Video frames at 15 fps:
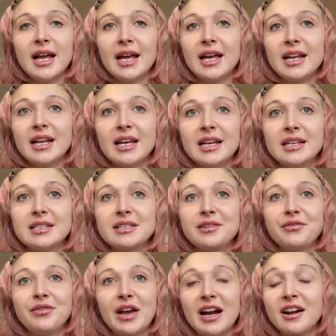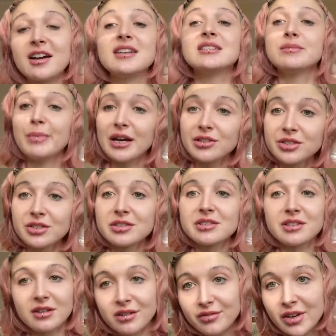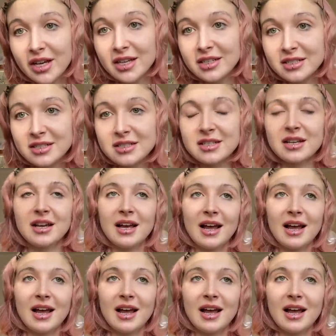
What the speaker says: It is a very special service,